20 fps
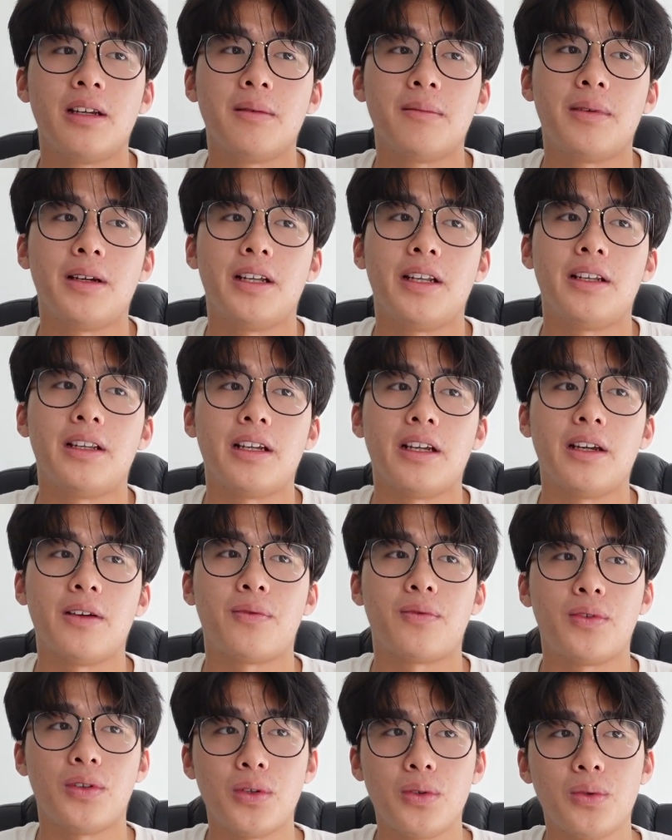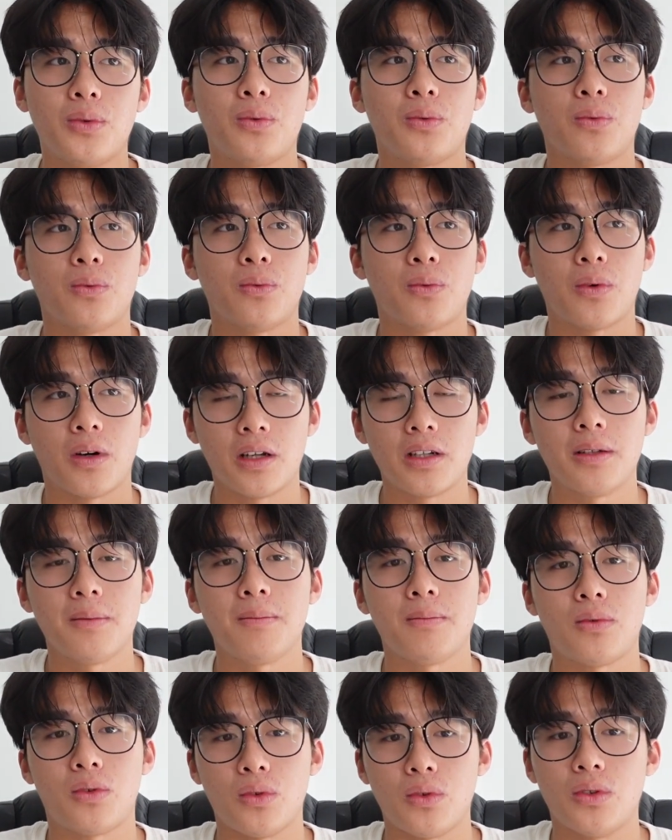But if you
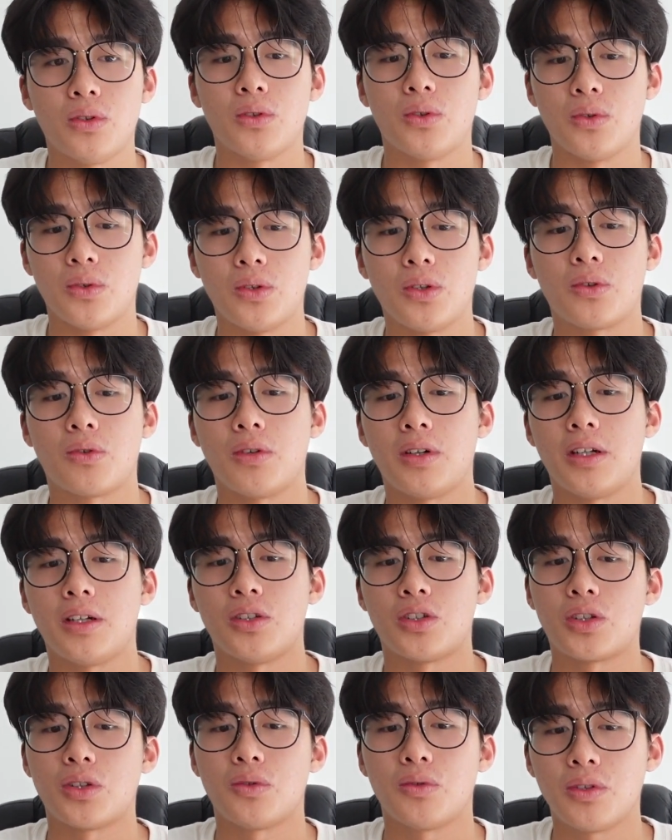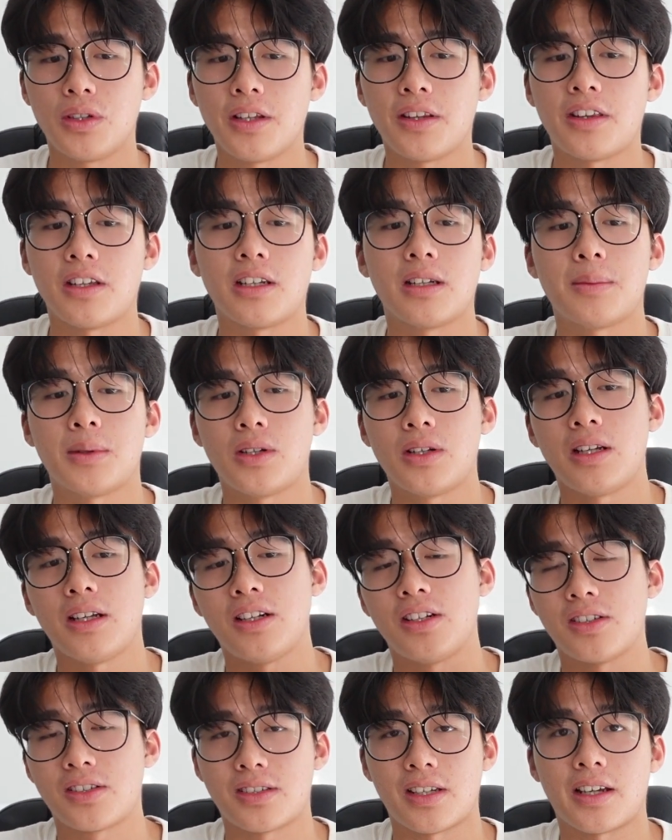want to do a dual degree, you should really think about it
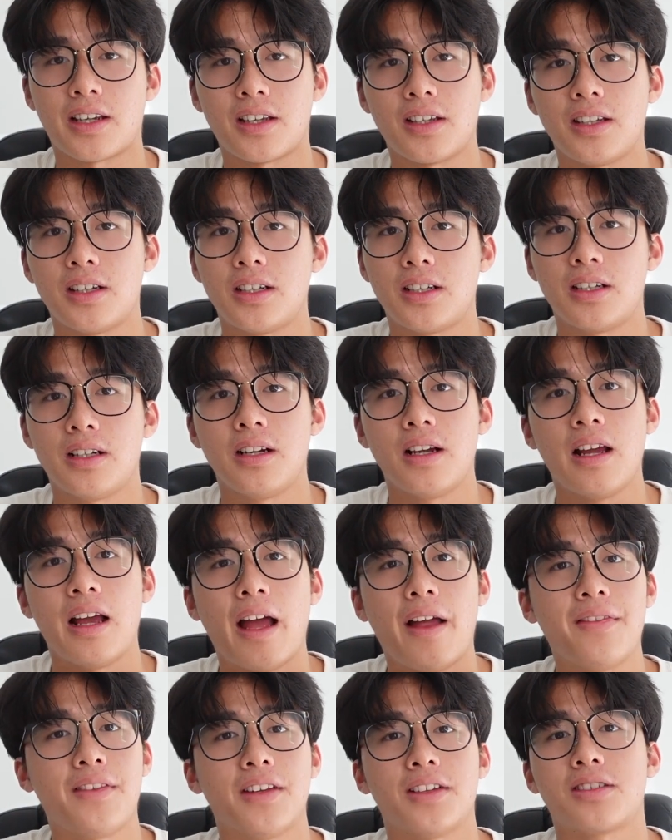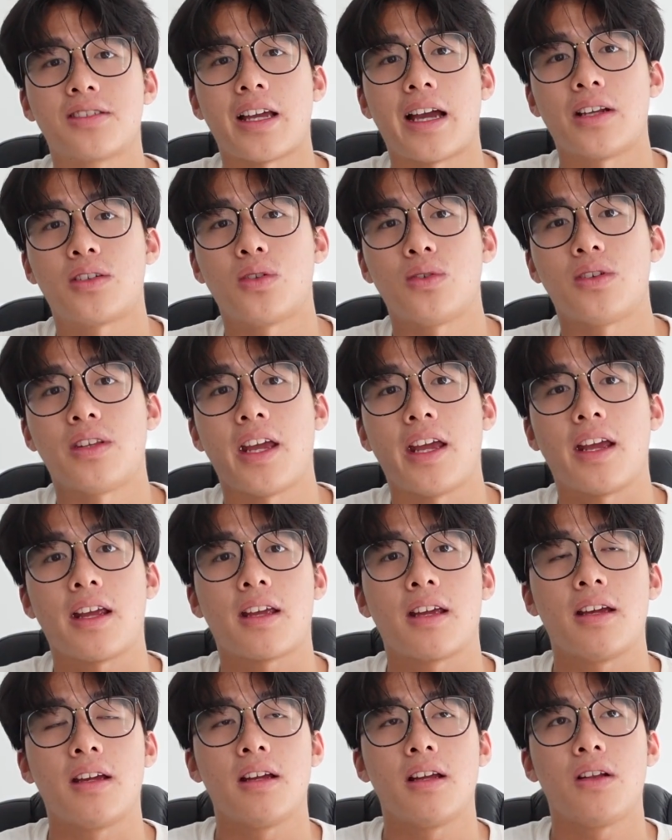in your second year and decide to
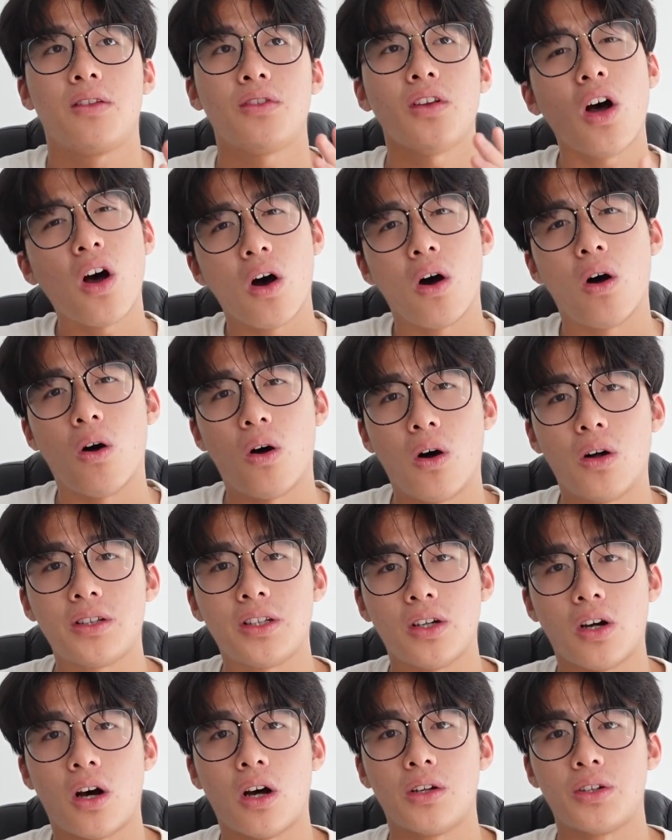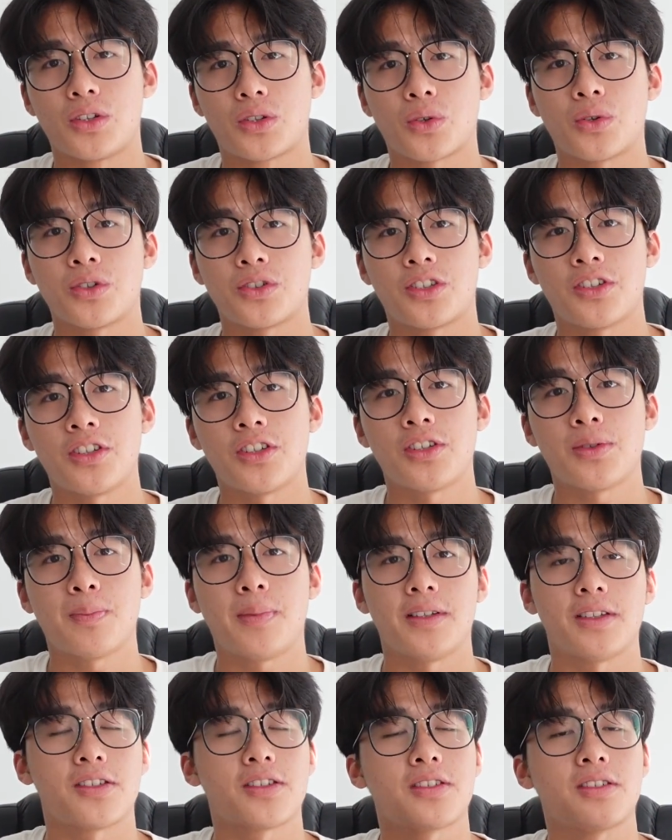take not all the honors courses,
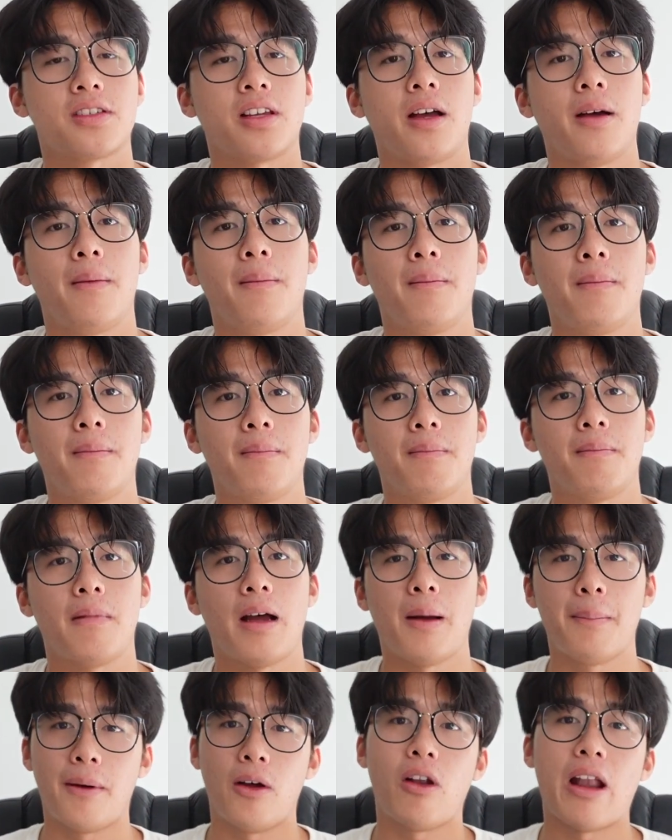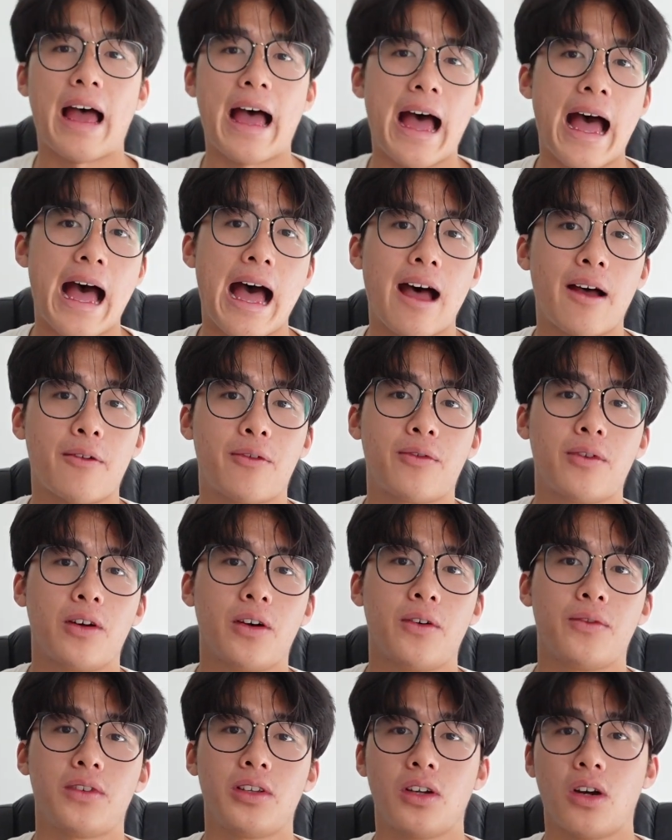but about half
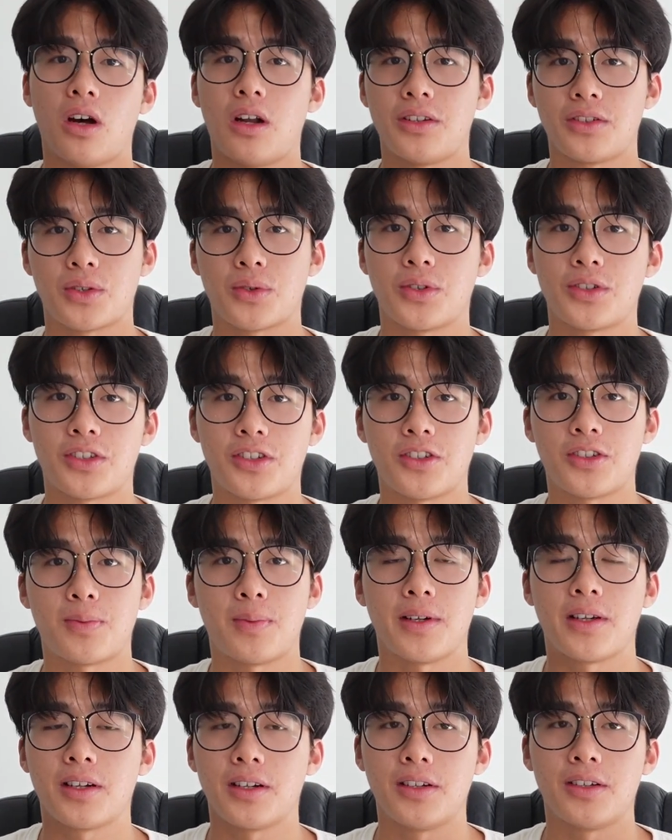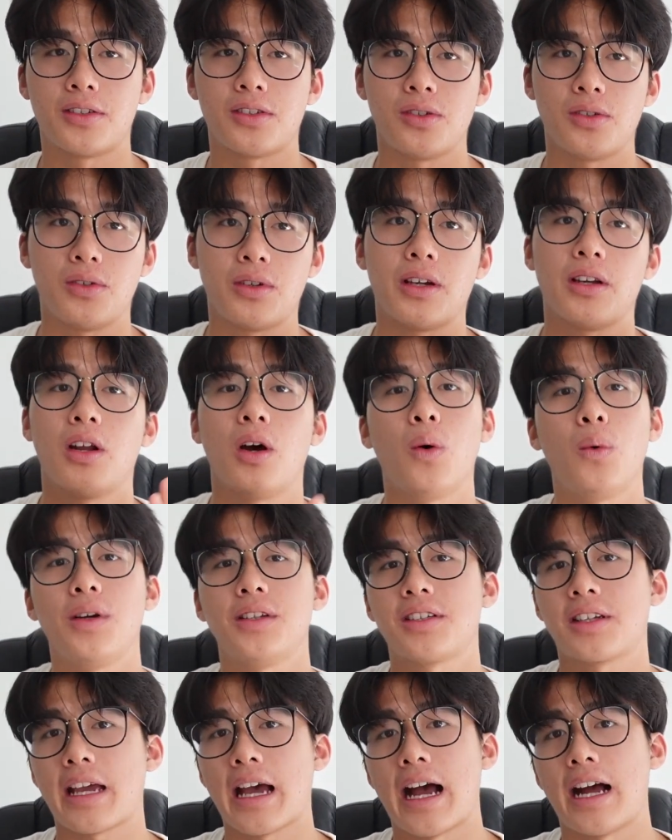of the honors courses, because you can
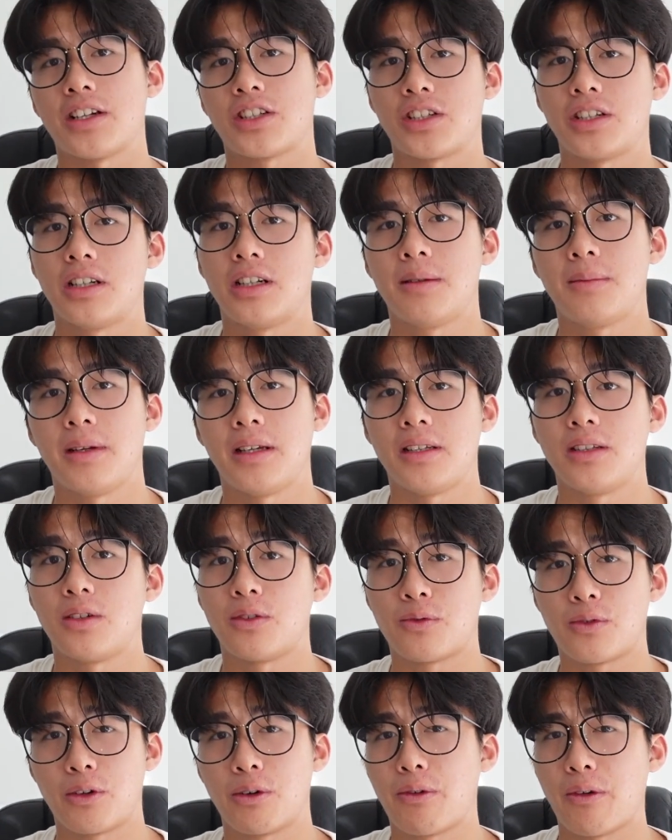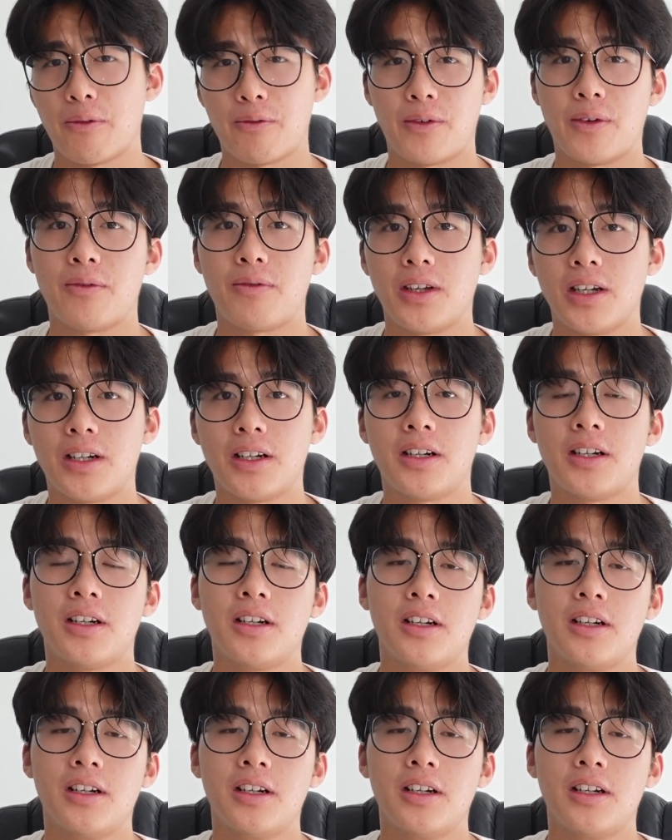always catch it up in your fourth and fifth year.